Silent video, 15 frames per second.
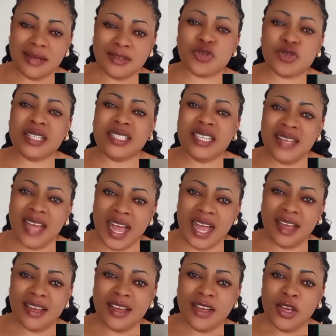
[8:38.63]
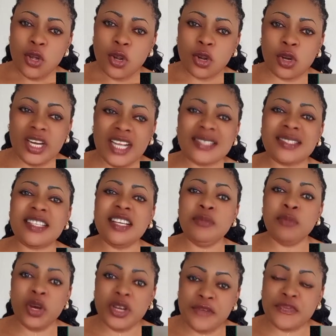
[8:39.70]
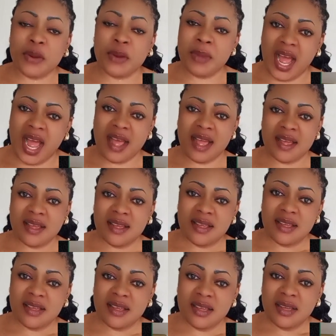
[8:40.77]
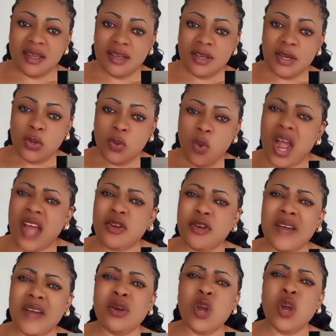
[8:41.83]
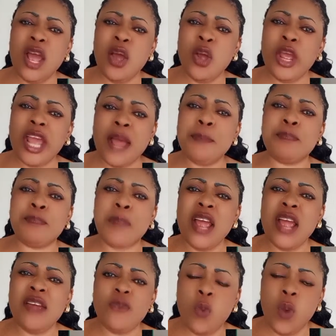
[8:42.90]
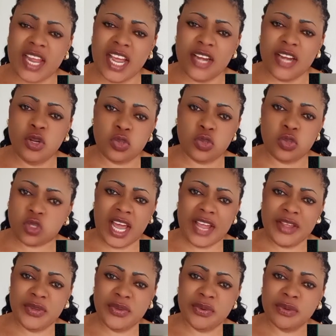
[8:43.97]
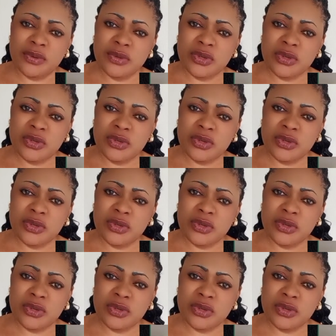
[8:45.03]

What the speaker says: threaten her, collect the money from her? What kind of a wicked soul are you?